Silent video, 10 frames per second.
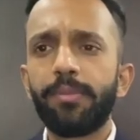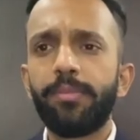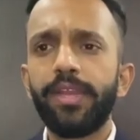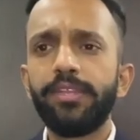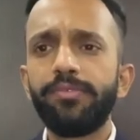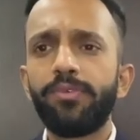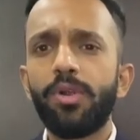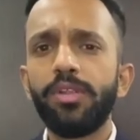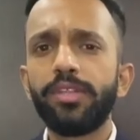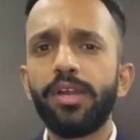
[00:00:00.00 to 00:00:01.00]
By
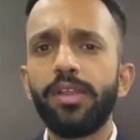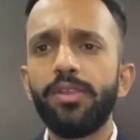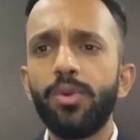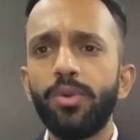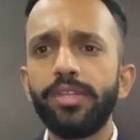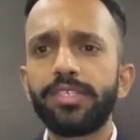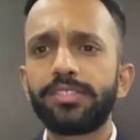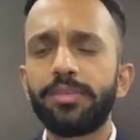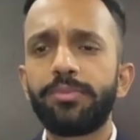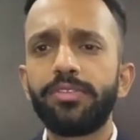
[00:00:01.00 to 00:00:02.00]
default, a load
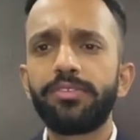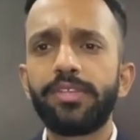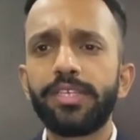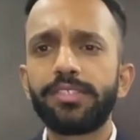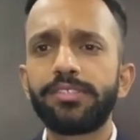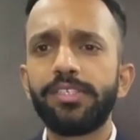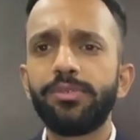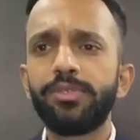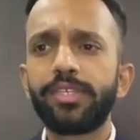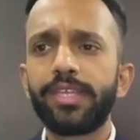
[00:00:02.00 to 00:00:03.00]
acceptance link sent
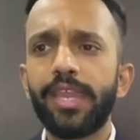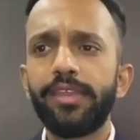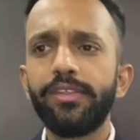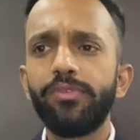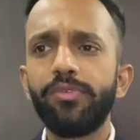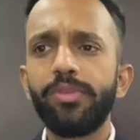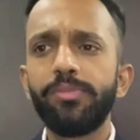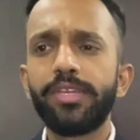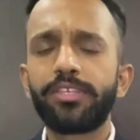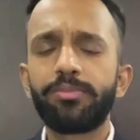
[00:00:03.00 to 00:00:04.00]
to the carrier will
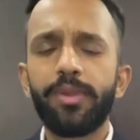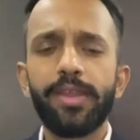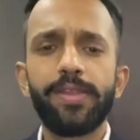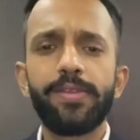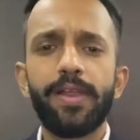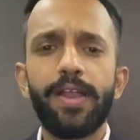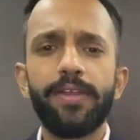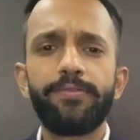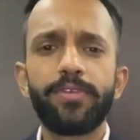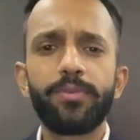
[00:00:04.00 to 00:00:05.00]
be expired
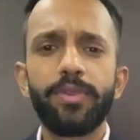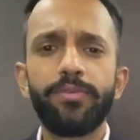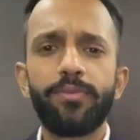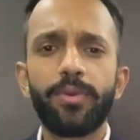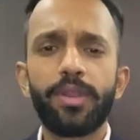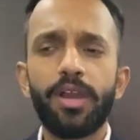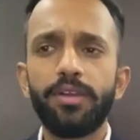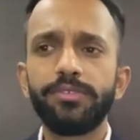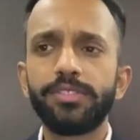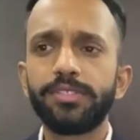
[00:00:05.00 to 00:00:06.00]
after 24
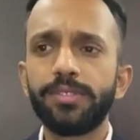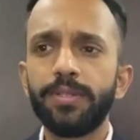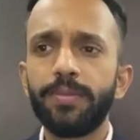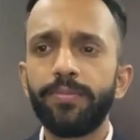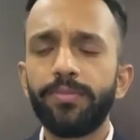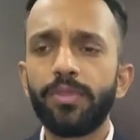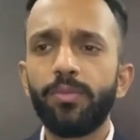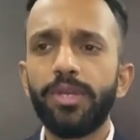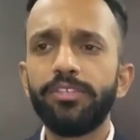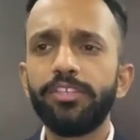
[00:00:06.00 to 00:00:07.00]
hours.
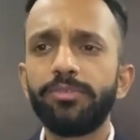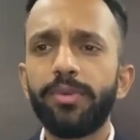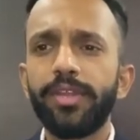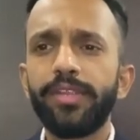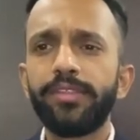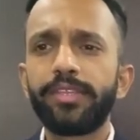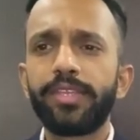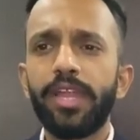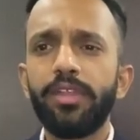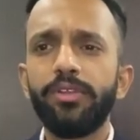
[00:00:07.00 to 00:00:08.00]
Once expired, the
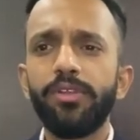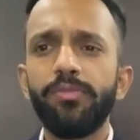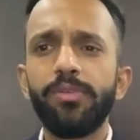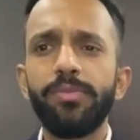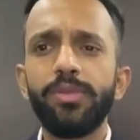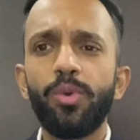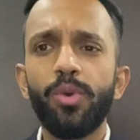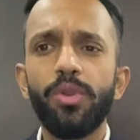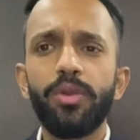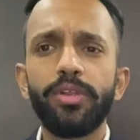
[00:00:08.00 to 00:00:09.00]
carrier will be no
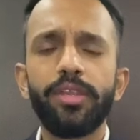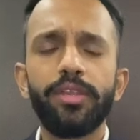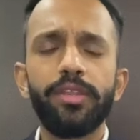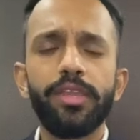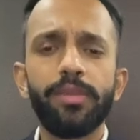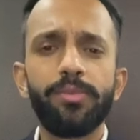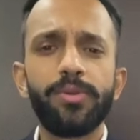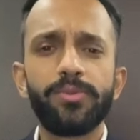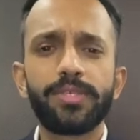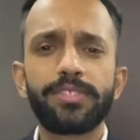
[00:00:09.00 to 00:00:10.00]
longer able
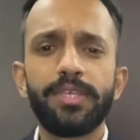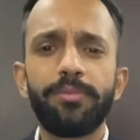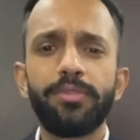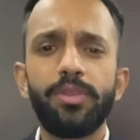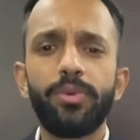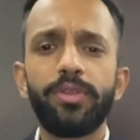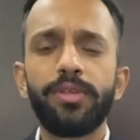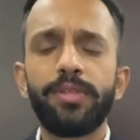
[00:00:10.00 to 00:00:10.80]
to accept the load.